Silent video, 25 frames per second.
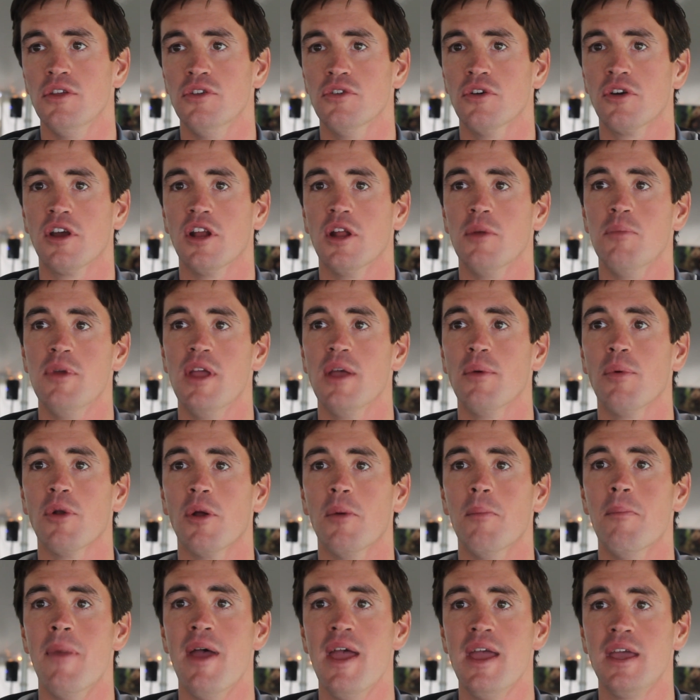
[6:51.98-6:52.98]
you're going to be able
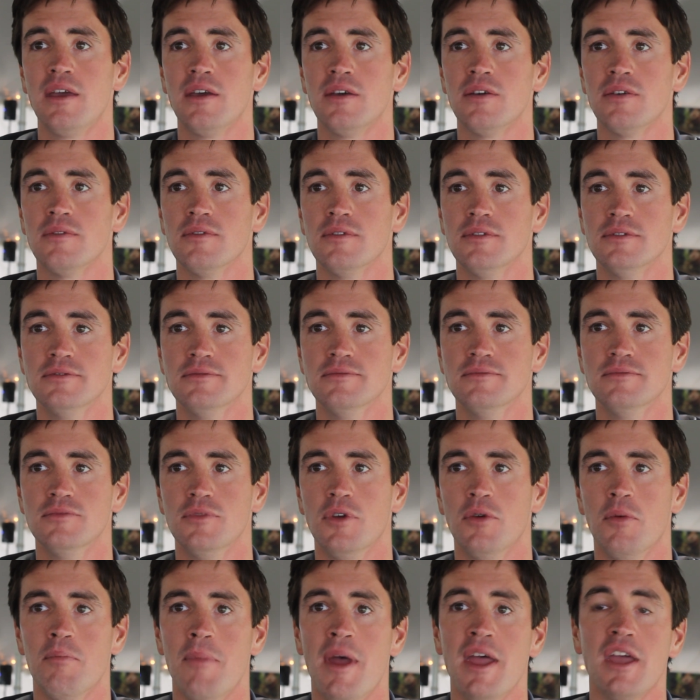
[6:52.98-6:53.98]
to make
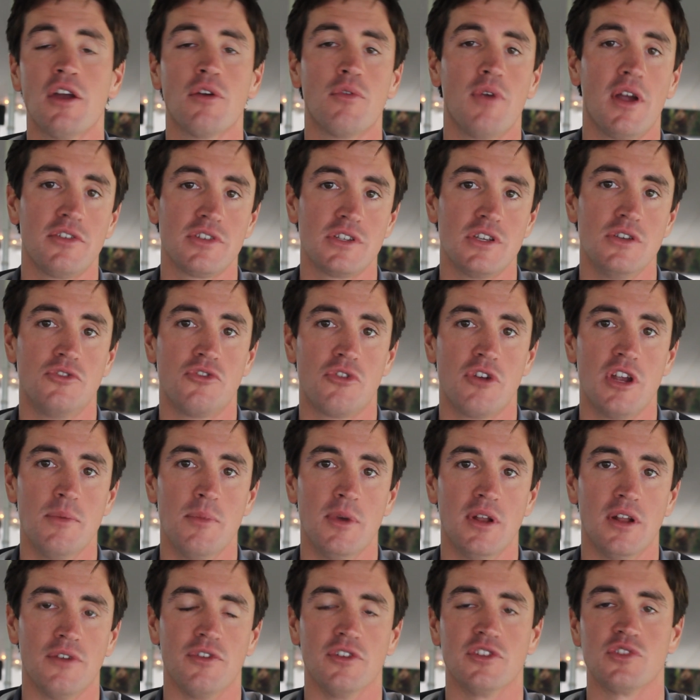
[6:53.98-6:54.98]
make a rescue
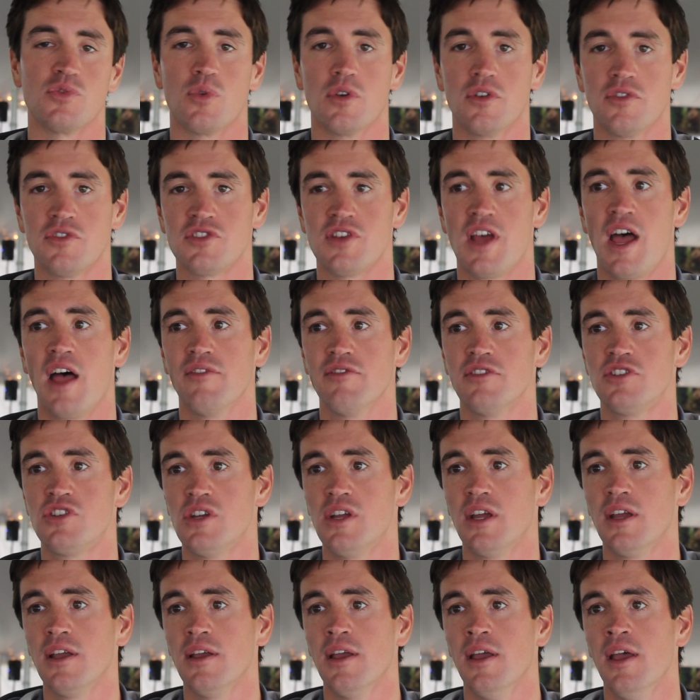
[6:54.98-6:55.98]
treatment if it's worth
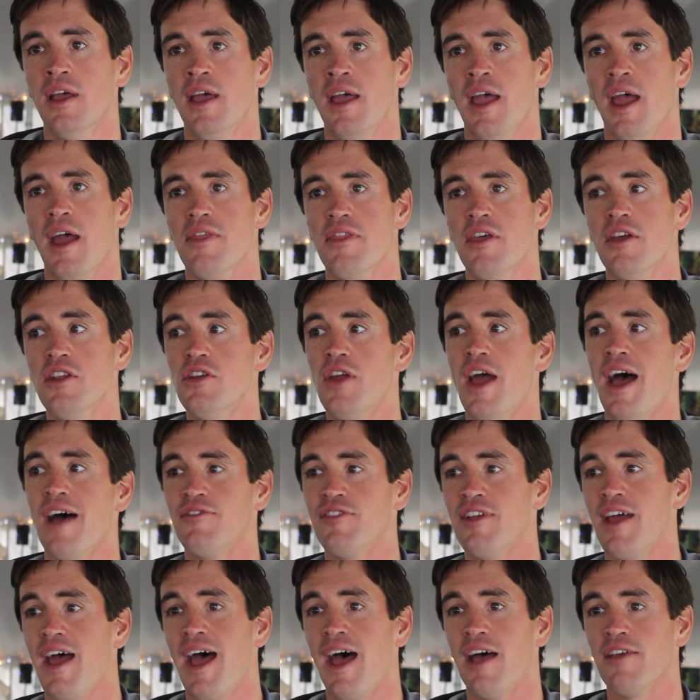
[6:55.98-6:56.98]
salvaging. And then you
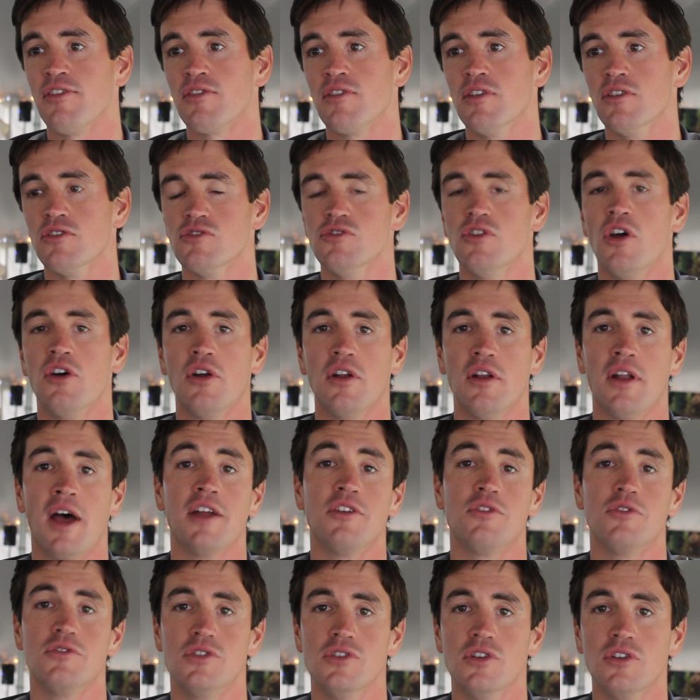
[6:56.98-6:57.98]
have to ask, is
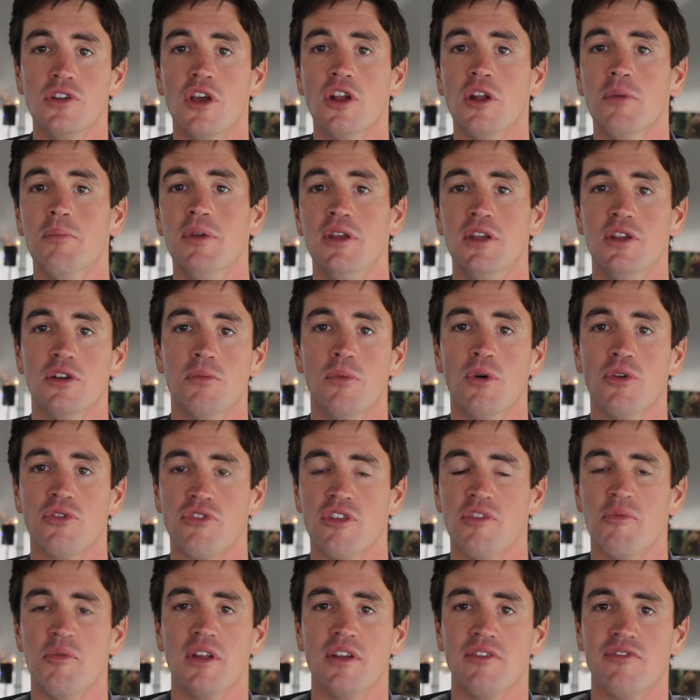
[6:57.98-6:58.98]
nitrogen going to be your
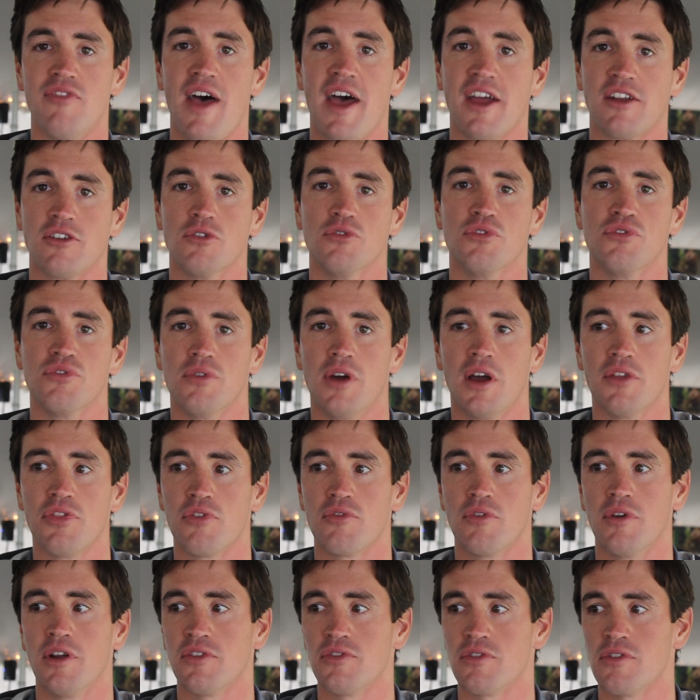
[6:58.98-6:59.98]
most limiting factor throughout
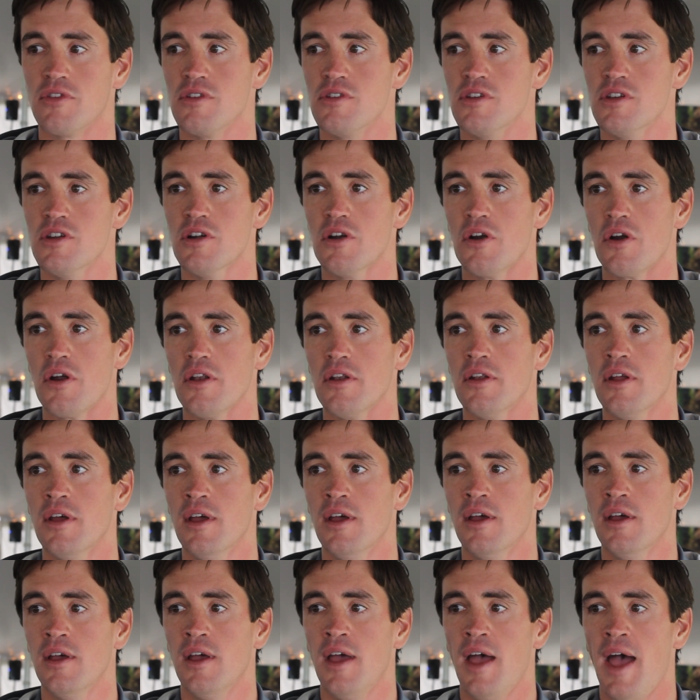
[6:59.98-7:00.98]
the rest of the year? And
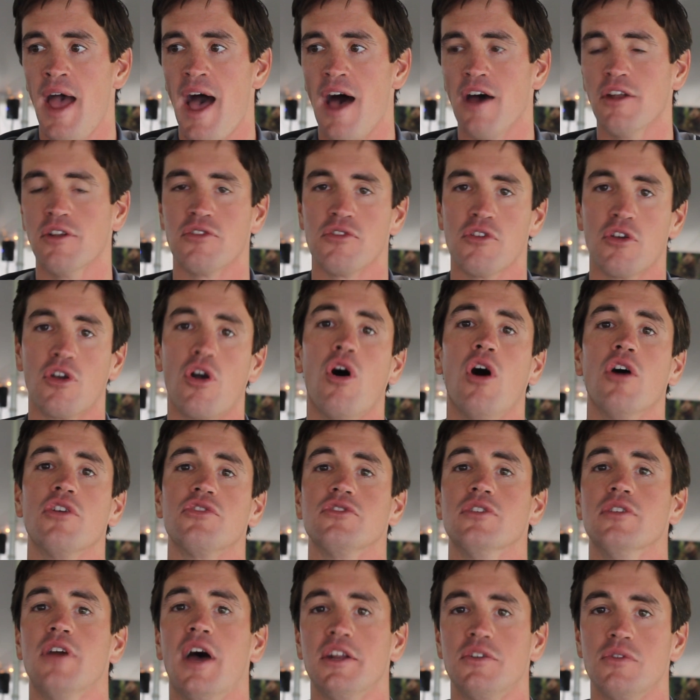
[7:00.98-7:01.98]
how does the
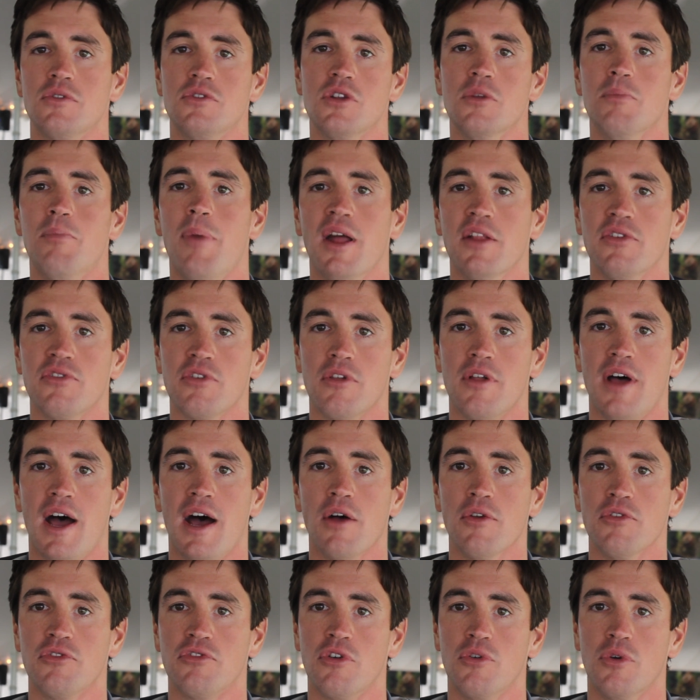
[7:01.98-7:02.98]
cost of nitrogen pencil
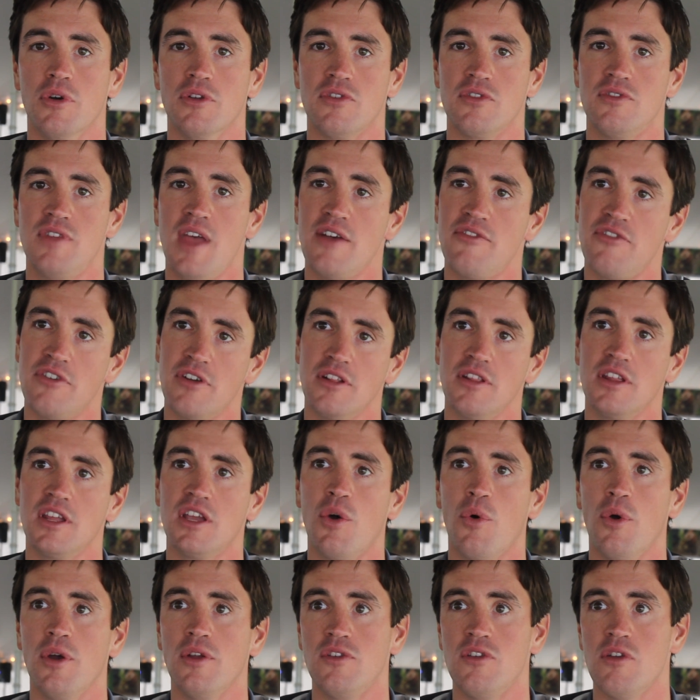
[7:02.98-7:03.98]
out? So it's definitely
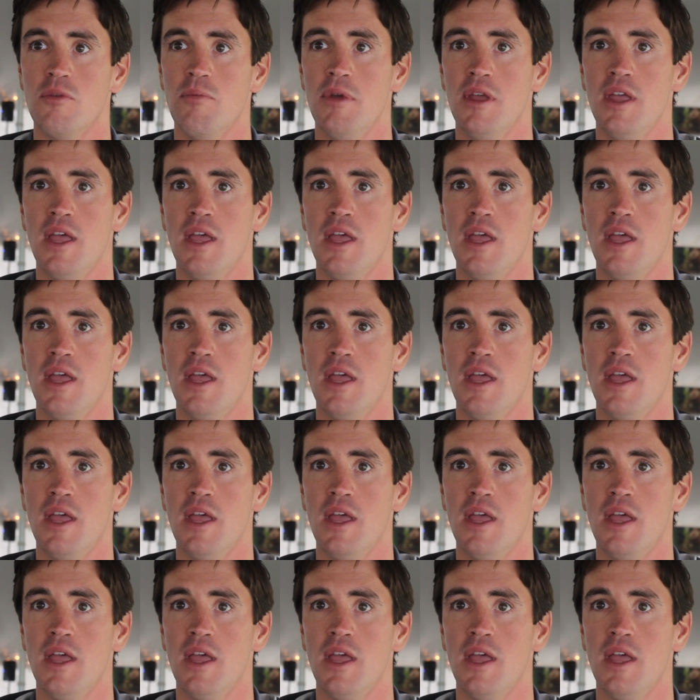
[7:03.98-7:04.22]
going to